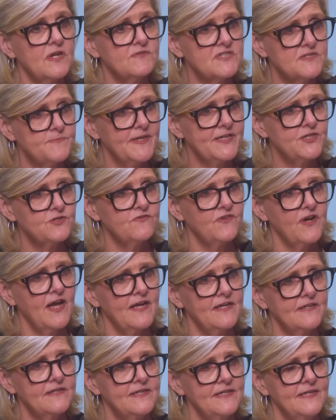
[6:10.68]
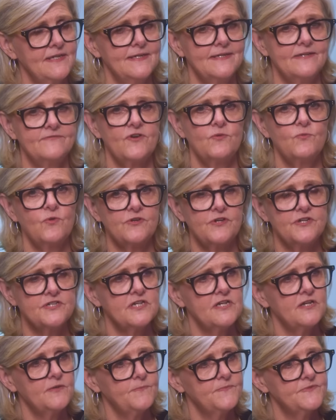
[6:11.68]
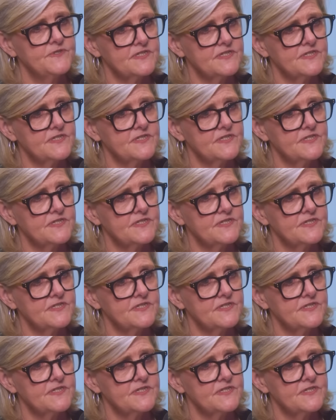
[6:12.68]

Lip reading: I would speak to if I wanted to